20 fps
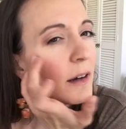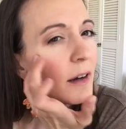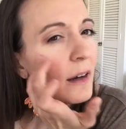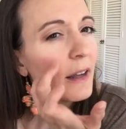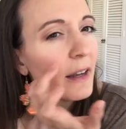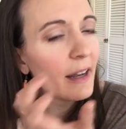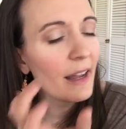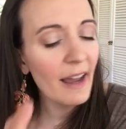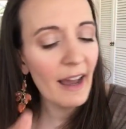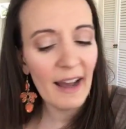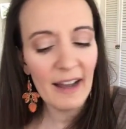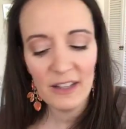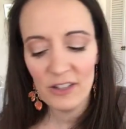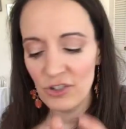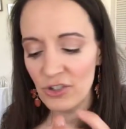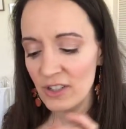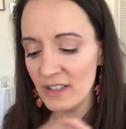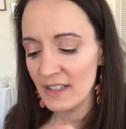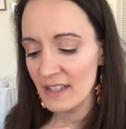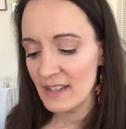And it
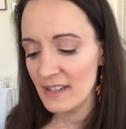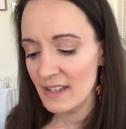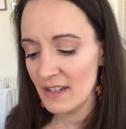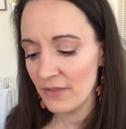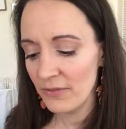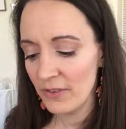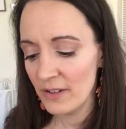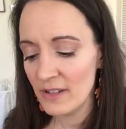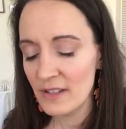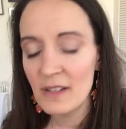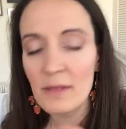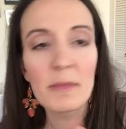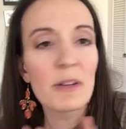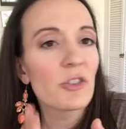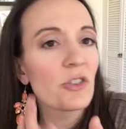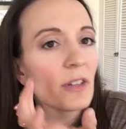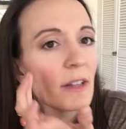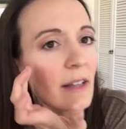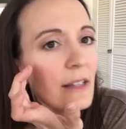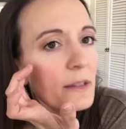adds just a different
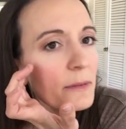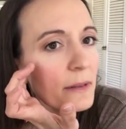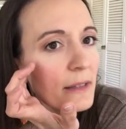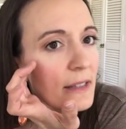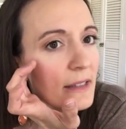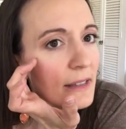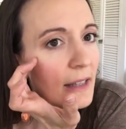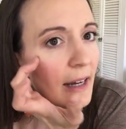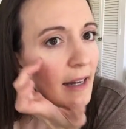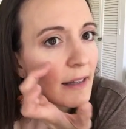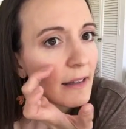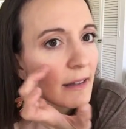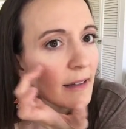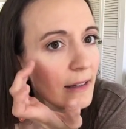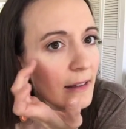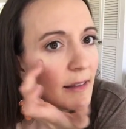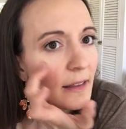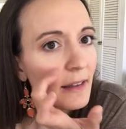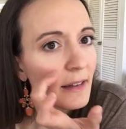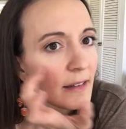dimension. That's why this
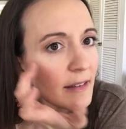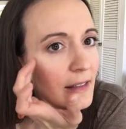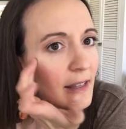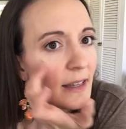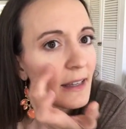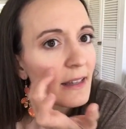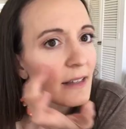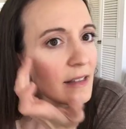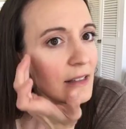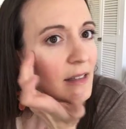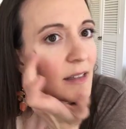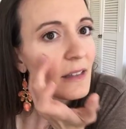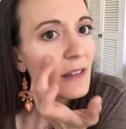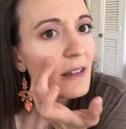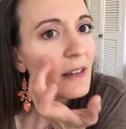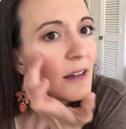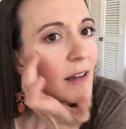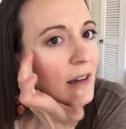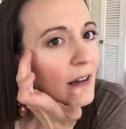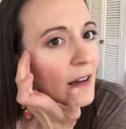highlighting thing I think is
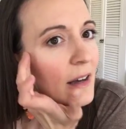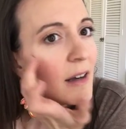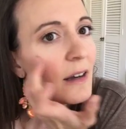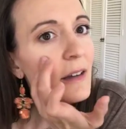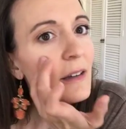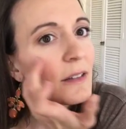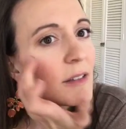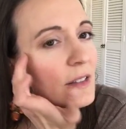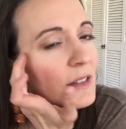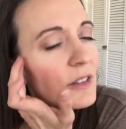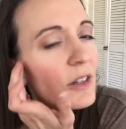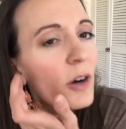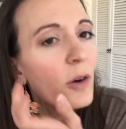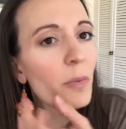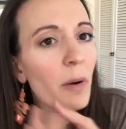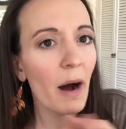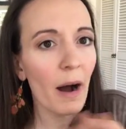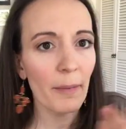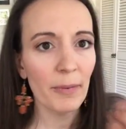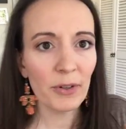so
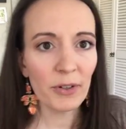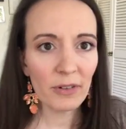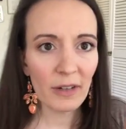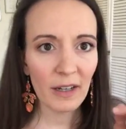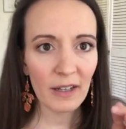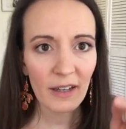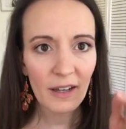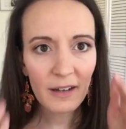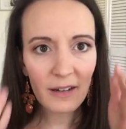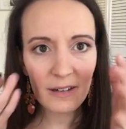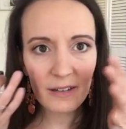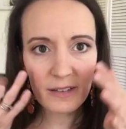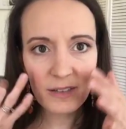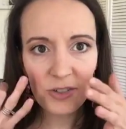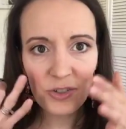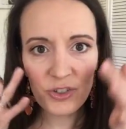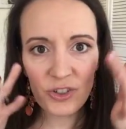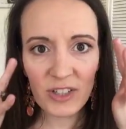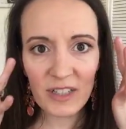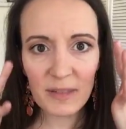popular right now, because
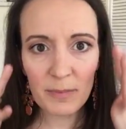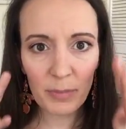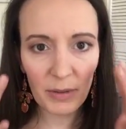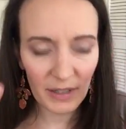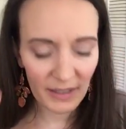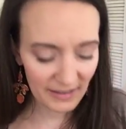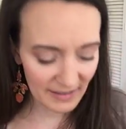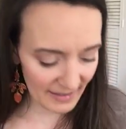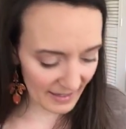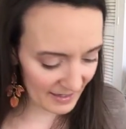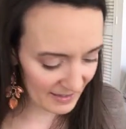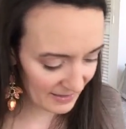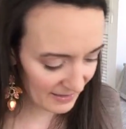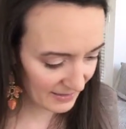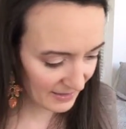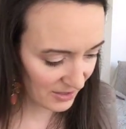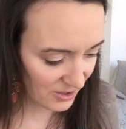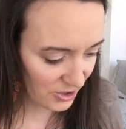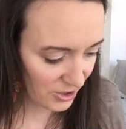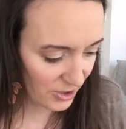it just brings
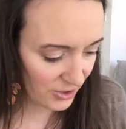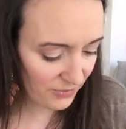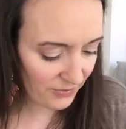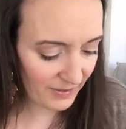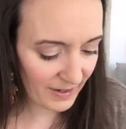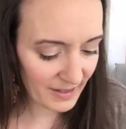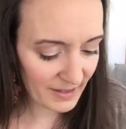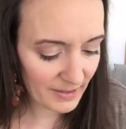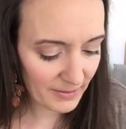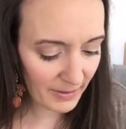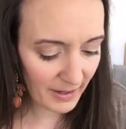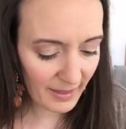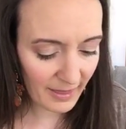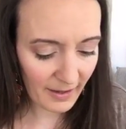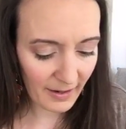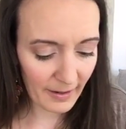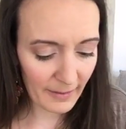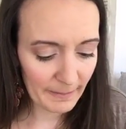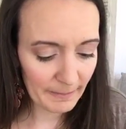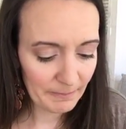lightness into your face right
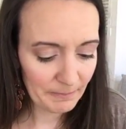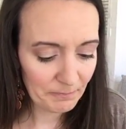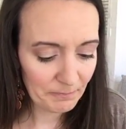there.